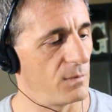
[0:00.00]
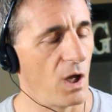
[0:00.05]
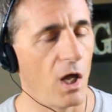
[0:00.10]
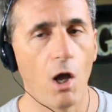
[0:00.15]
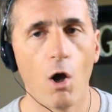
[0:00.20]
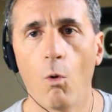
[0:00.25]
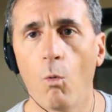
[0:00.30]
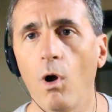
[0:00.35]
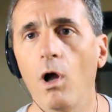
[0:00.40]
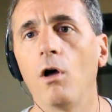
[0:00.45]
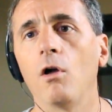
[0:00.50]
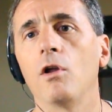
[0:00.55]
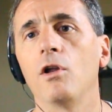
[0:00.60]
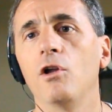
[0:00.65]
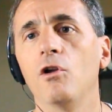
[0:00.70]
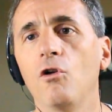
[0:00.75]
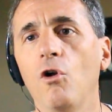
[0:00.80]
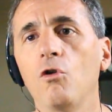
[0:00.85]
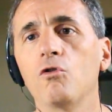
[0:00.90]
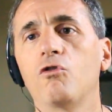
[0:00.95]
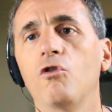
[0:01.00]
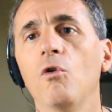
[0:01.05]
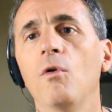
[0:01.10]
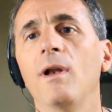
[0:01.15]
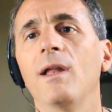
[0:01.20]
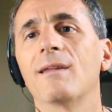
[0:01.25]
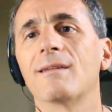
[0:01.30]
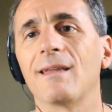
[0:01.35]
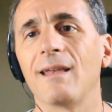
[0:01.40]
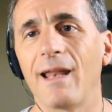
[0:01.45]
Well, you don't do it
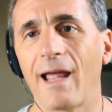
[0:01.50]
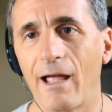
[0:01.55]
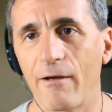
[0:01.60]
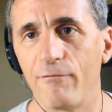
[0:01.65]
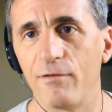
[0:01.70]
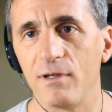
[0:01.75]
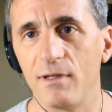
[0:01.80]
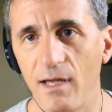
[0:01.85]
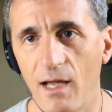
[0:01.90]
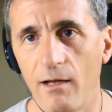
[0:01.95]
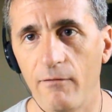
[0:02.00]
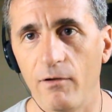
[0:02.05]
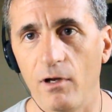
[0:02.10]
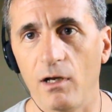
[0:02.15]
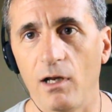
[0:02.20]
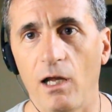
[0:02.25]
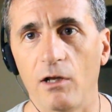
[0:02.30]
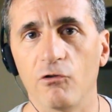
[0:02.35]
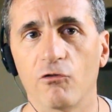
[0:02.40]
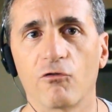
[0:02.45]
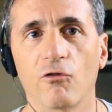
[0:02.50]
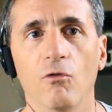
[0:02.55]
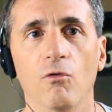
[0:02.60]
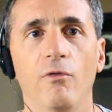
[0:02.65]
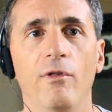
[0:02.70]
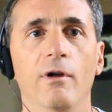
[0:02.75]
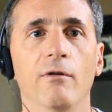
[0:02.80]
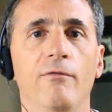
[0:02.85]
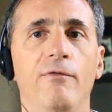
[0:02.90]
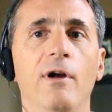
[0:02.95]
as an affidavit, and so
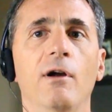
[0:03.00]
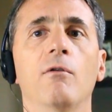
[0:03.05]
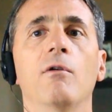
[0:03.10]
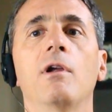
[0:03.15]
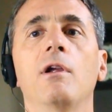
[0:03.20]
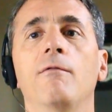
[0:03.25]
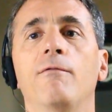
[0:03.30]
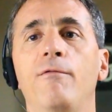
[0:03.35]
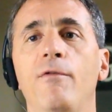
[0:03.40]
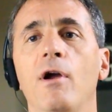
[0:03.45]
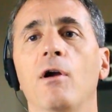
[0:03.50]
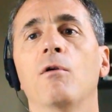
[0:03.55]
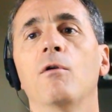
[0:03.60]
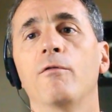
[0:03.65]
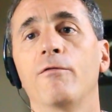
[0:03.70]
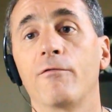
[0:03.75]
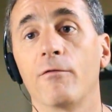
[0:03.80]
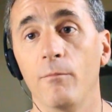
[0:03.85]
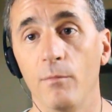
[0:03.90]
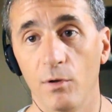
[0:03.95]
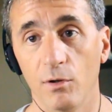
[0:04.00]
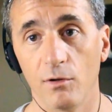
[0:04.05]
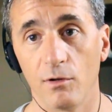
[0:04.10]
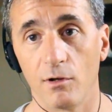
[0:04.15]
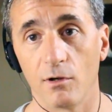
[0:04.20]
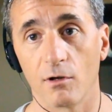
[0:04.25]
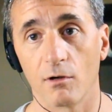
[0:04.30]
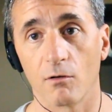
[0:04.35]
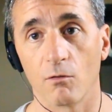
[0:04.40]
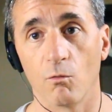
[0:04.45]
they're very, very
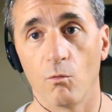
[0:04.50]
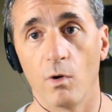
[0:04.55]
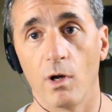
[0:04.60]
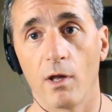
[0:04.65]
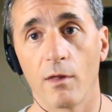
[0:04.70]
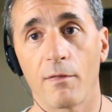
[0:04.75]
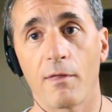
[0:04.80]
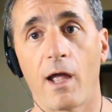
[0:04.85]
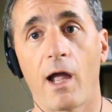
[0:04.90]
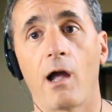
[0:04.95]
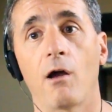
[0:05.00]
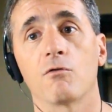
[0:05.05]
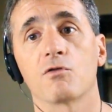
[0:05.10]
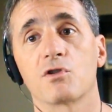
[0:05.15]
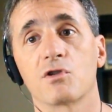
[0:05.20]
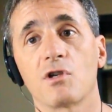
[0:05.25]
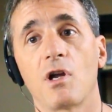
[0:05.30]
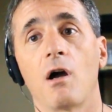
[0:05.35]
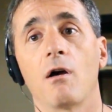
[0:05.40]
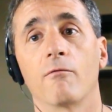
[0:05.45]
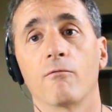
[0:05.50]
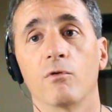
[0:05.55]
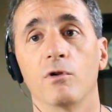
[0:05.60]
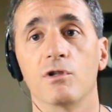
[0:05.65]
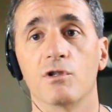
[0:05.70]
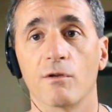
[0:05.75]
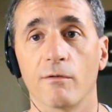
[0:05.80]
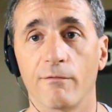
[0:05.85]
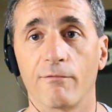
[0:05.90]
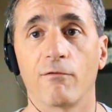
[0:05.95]
familiar with how sovereigns
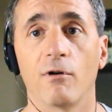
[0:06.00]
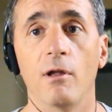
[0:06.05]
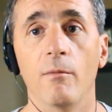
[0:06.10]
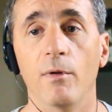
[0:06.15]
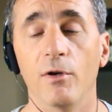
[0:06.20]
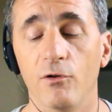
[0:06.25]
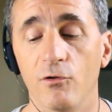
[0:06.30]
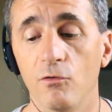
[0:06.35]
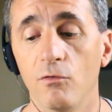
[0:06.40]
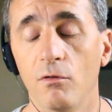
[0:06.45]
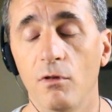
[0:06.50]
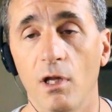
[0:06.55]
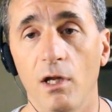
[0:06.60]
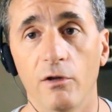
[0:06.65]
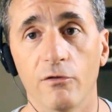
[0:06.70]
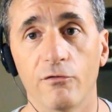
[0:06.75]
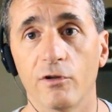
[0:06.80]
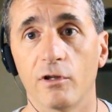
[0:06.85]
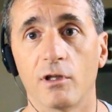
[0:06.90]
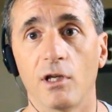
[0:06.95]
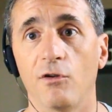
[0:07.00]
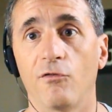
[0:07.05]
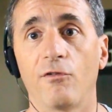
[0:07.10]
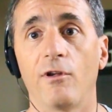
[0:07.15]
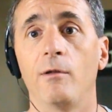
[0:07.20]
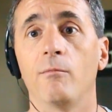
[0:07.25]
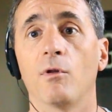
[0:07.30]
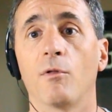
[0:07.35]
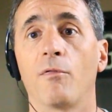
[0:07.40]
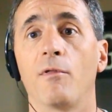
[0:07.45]
and freemen do things, that they
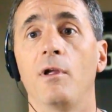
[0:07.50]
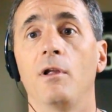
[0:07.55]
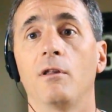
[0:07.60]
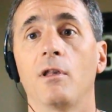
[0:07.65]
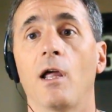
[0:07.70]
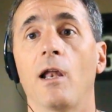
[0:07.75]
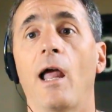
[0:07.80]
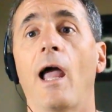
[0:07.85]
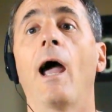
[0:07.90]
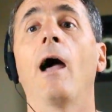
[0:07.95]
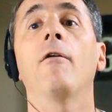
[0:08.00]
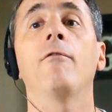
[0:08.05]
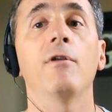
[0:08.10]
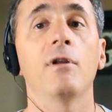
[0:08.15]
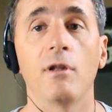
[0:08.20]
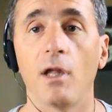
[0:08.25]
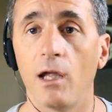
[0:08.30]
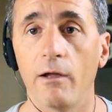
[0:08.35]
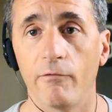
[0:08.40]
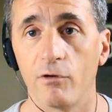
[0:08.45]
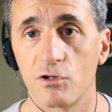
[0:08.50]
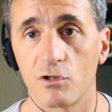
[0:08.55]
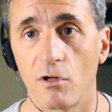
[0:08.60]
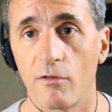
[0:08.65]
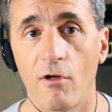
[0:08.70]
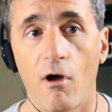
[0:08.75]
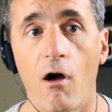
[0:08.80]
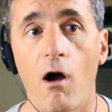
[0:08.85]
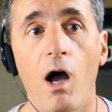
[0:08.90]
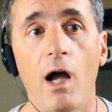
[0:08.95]
seem to think that affidavits are the
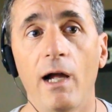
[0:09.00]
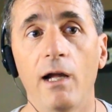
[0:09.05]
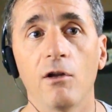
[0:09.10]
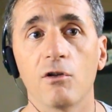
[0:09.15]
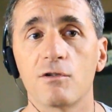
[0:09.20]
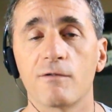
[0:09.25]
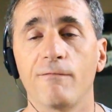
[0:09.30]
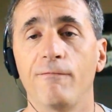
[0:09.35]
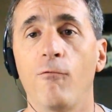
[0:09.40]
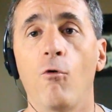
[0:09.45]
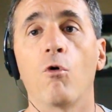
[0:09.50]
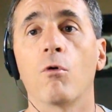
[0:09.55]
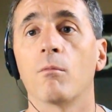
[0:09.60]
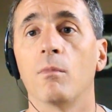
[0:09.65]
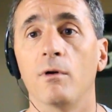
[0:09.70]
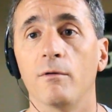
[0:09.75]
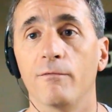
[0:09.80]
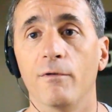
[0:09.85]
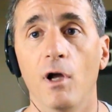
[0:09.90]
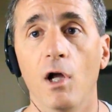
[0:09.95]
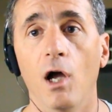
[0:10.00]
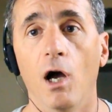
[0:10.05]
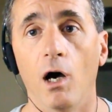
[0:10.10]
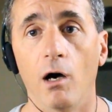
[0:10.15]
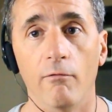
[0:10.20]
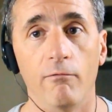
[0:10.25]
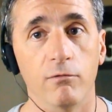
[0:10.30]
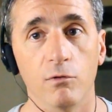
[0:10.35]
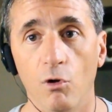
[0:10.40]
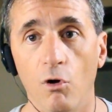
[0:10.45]
highest form of
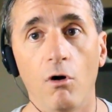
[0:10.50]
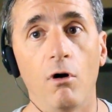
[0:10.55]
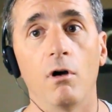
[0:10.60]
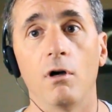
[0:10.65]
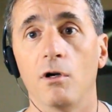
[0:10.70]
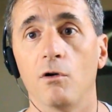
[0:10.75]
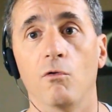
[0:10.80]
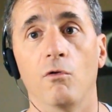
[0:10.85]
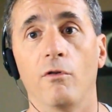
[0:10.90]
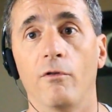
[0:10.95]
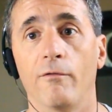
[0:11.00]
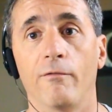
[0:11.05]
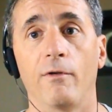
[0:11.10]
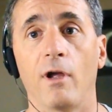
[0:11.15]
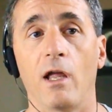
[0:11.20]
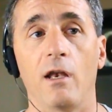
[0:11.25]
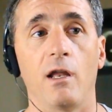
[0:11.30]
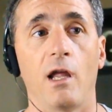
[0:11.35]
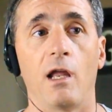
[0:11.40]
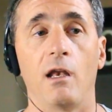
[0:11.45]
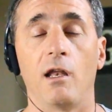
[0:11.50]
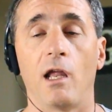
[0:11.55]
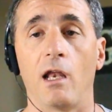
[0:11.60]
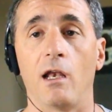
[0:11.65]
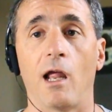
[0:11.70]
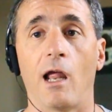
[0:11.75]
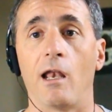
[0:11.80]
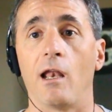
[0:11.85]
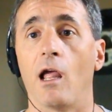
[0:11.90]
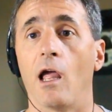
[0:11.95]
law, or an
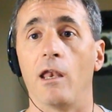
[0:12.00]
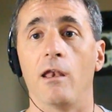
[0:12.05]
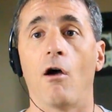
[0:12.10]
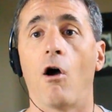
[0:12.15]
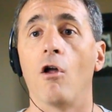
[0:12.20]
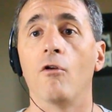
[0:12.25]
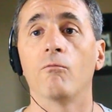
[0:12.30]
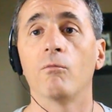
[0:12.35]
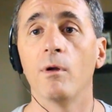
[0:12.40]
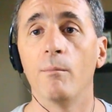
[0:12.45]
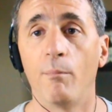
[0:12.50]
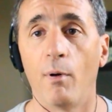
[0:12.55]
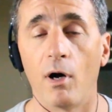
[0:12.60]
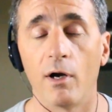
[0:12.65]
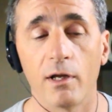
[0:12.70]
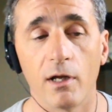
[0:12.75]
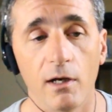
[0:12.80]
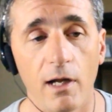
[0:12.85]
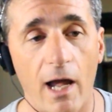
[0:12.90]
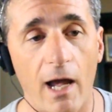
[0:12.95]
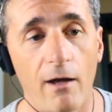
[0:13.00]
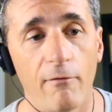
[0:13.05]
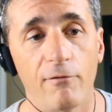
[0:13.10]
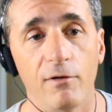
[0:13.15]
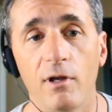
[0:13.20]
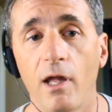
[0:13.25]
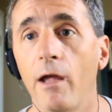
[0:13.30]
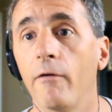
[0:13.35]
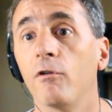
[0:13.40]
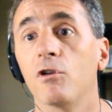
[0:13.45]
unrebutted
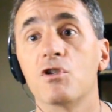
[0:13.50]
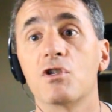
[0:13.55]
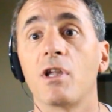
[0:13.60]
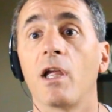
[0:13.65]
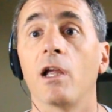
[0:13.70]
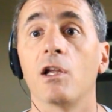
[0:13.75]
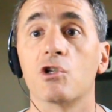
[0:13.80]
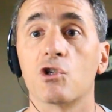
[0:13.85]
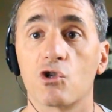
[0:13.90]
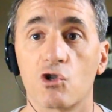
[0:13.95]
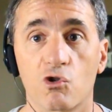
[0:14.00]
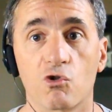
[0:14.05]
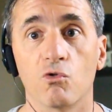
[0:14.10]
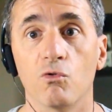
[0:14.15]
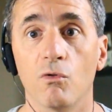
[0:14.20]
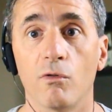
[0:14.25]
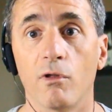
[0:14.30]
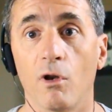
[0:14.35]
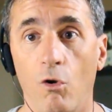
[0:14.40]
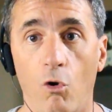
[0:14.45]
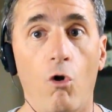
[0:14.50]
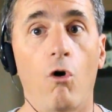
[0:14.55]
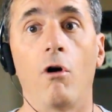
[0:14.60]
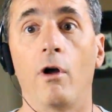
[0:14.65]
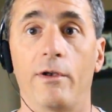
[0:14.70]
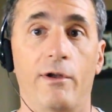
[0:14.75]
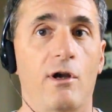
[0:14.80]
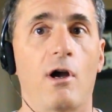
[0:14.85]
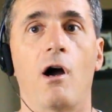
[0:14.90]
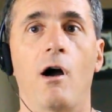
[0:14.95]
affidavit stands as truth in law
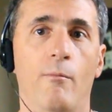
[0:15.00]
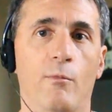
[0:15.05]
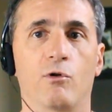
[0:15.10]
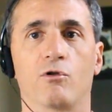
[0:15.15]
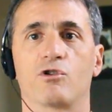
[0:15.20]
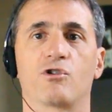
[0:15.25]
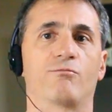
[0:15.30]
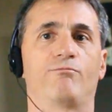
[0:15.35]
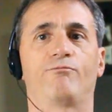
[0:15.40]
and commerce.